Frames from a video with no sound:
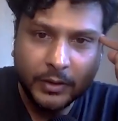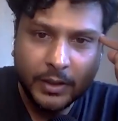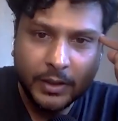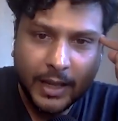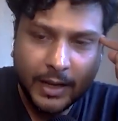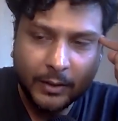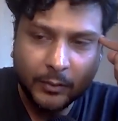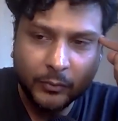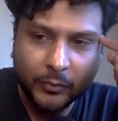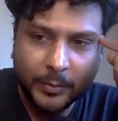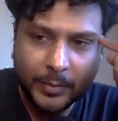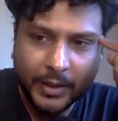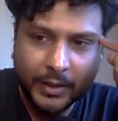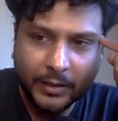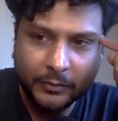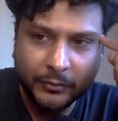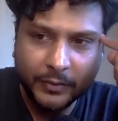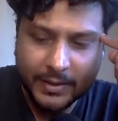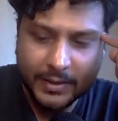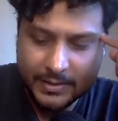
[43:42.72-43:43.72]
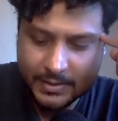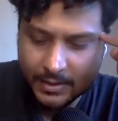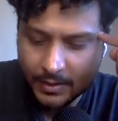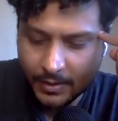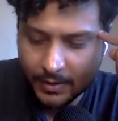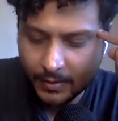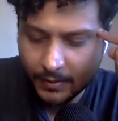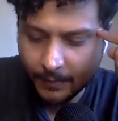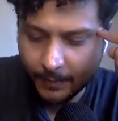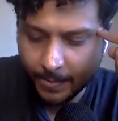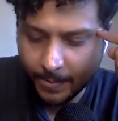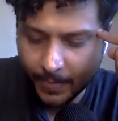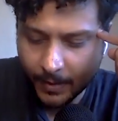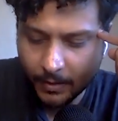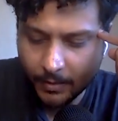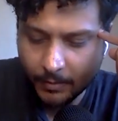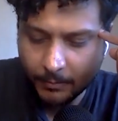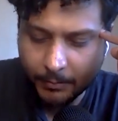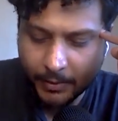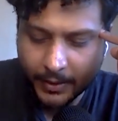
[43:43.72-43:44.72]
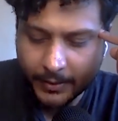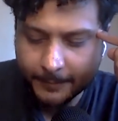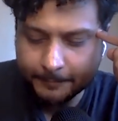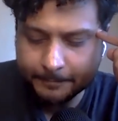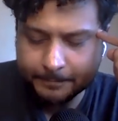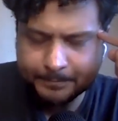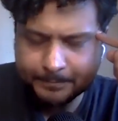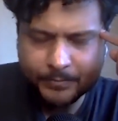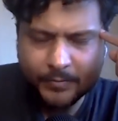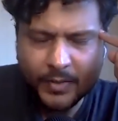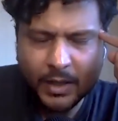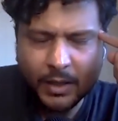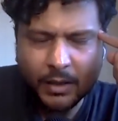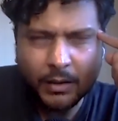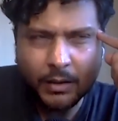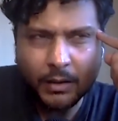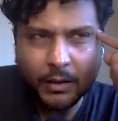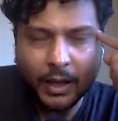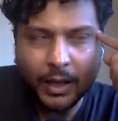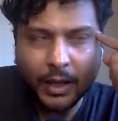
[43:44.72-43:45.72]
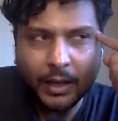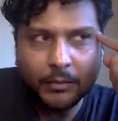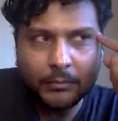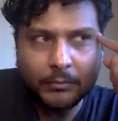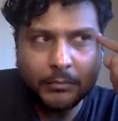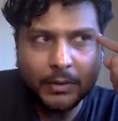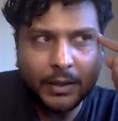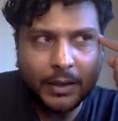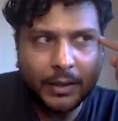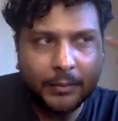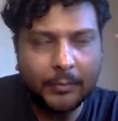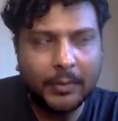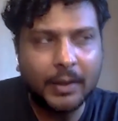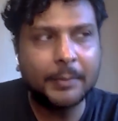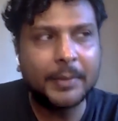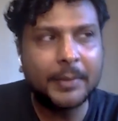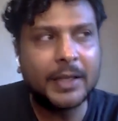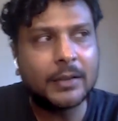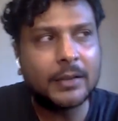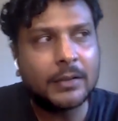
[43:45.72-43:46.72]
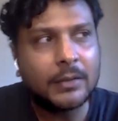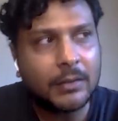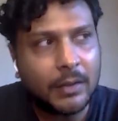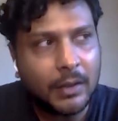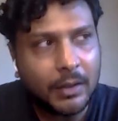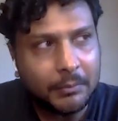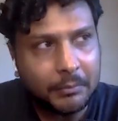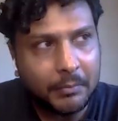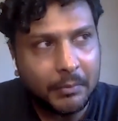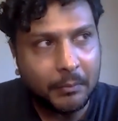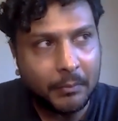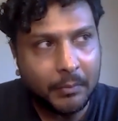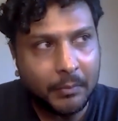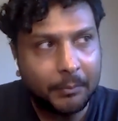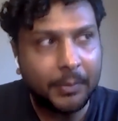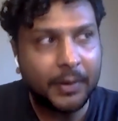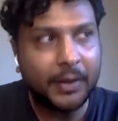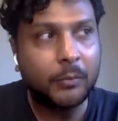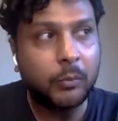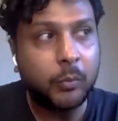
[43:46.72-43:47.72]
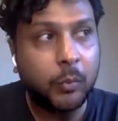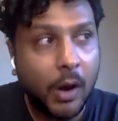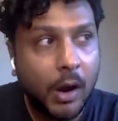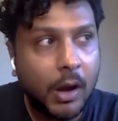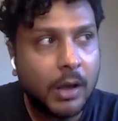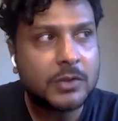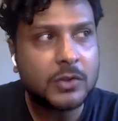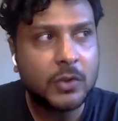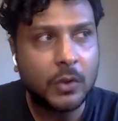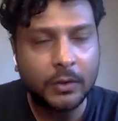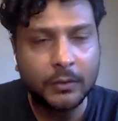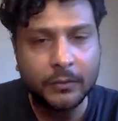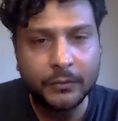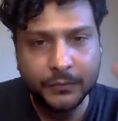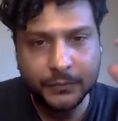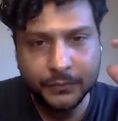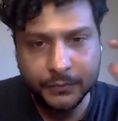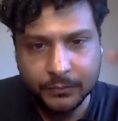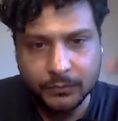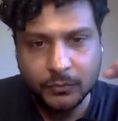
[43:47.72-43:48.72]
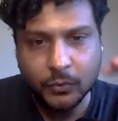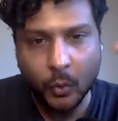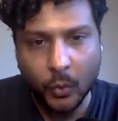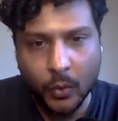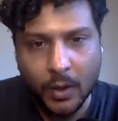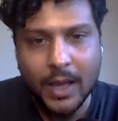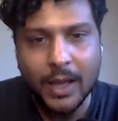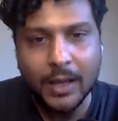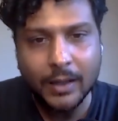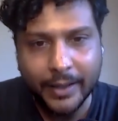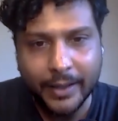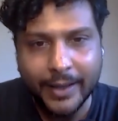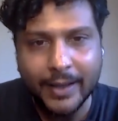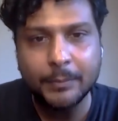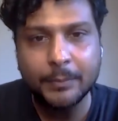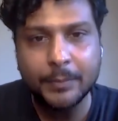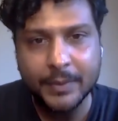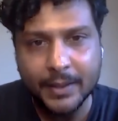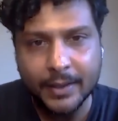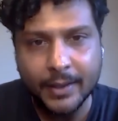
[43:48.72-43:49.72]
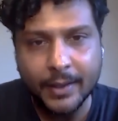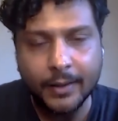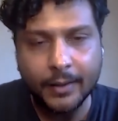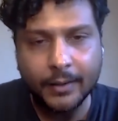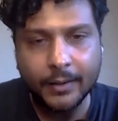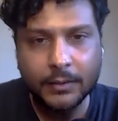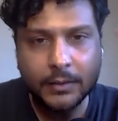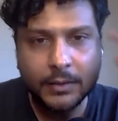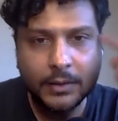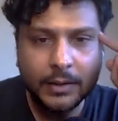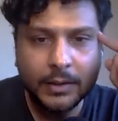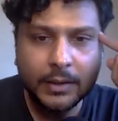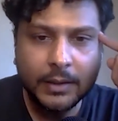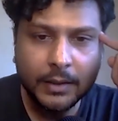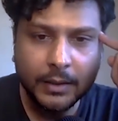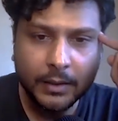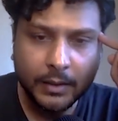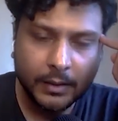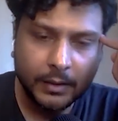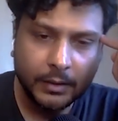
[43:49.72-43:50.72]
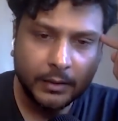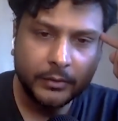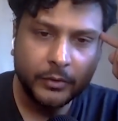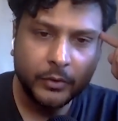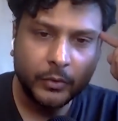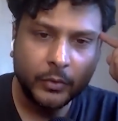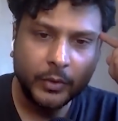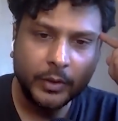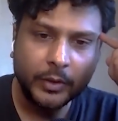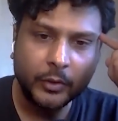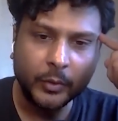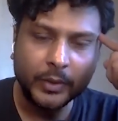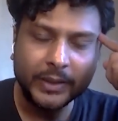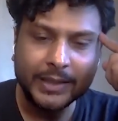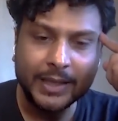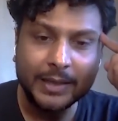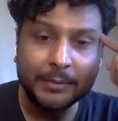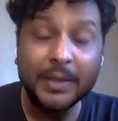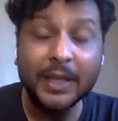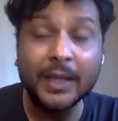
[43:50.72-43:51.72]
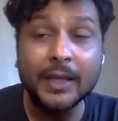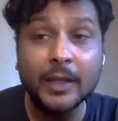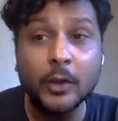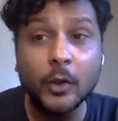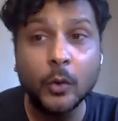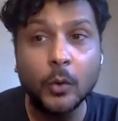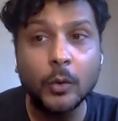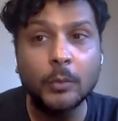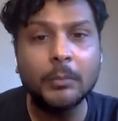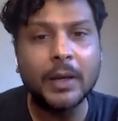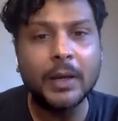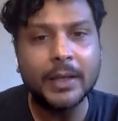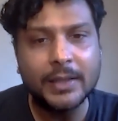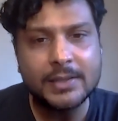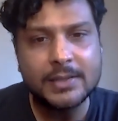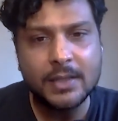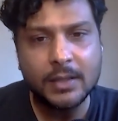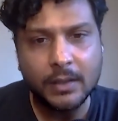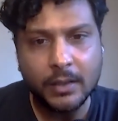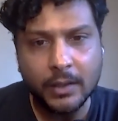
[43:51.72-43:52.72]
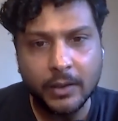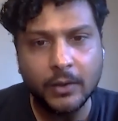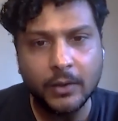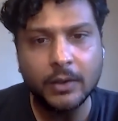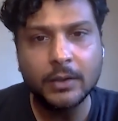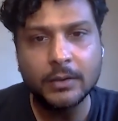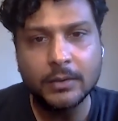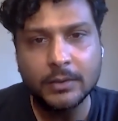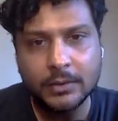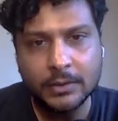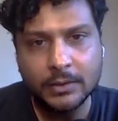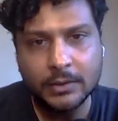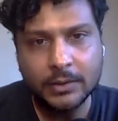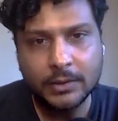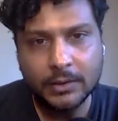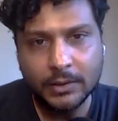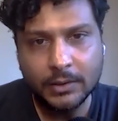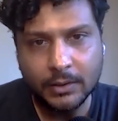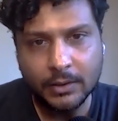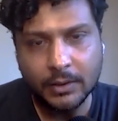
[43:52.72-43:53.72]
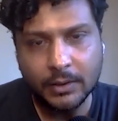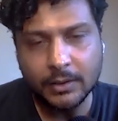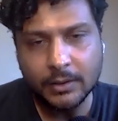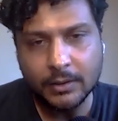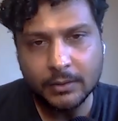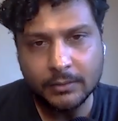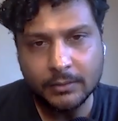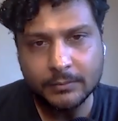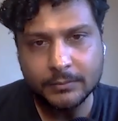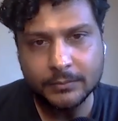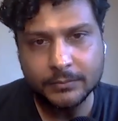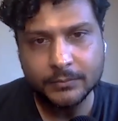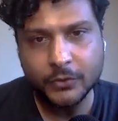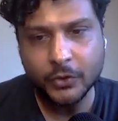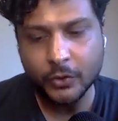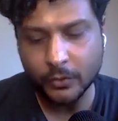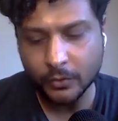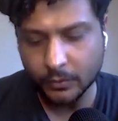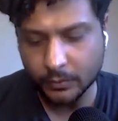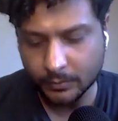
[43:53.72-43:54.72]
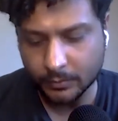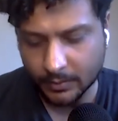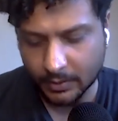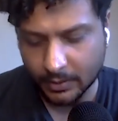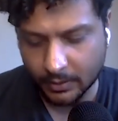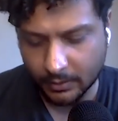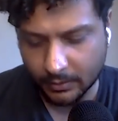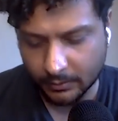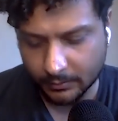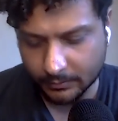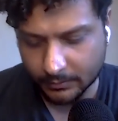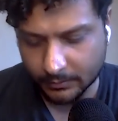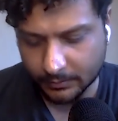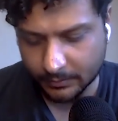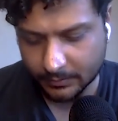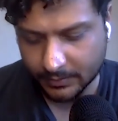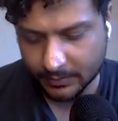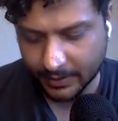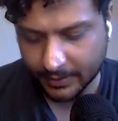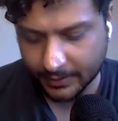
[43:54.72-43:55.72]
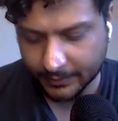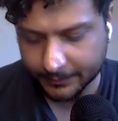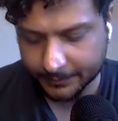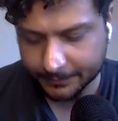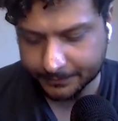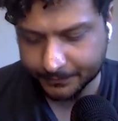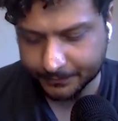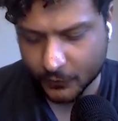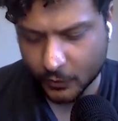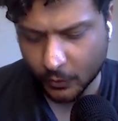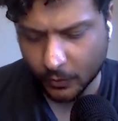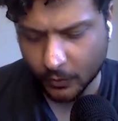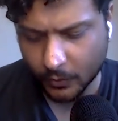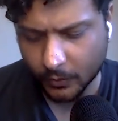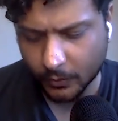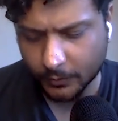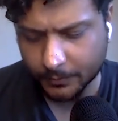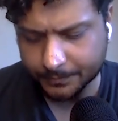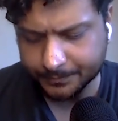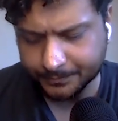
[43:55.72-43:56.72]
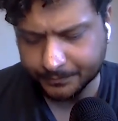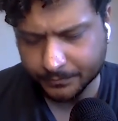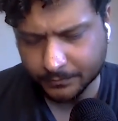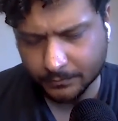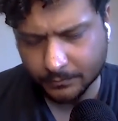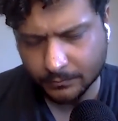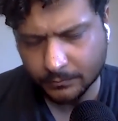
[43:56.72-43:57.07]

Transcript: for the lack of a better phrase, uh, but uh, I, I mean, but work sort of thoda help kiya, uh, you know, in doing that. Making your own money is a real yeah, um, yeah. you know um, thing. So